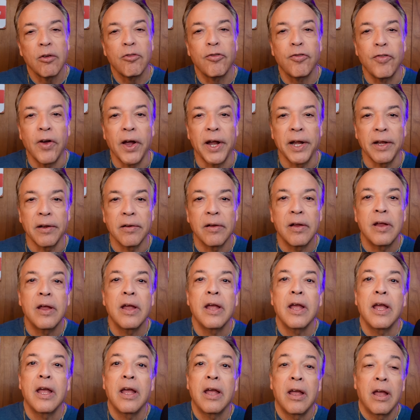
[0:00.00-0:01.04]
Fine.
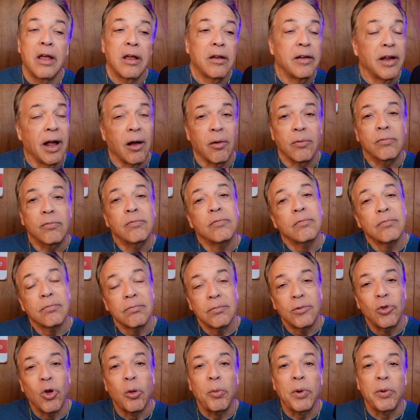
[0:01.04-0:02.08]
Now,
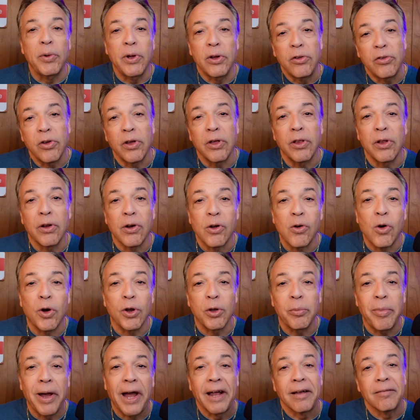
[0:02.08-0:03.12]
normally when they tell you they're gonna
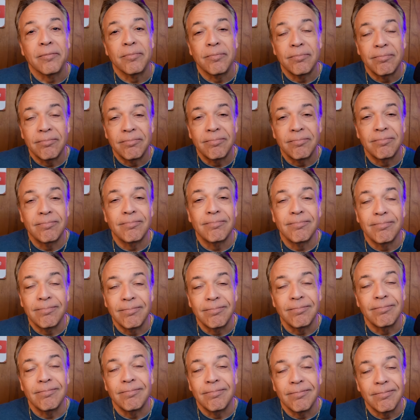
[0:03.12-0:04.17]
call you back,
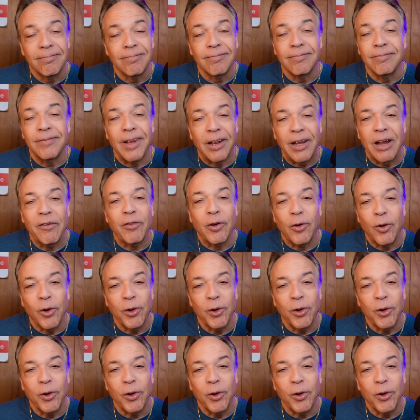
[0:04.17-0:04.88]
they never